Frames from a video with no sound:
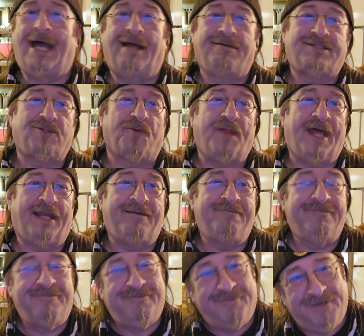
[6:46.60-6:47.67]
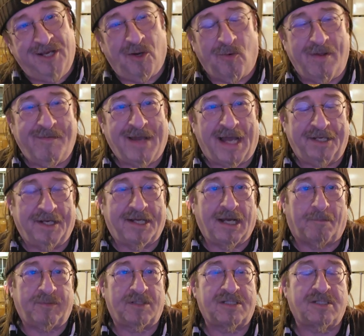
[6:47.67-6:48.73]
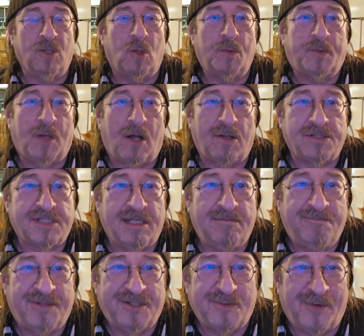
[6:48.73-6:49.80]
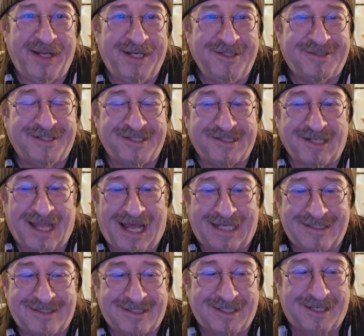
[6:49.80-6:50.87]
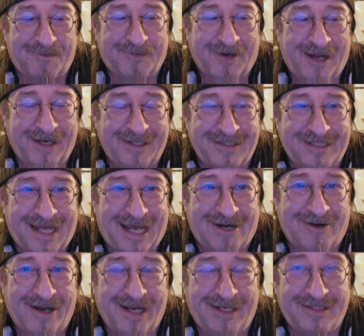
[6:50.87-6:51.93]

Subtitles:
So then, you know, we've gotten a couple of snowfalls in between since last Friday, Saturday.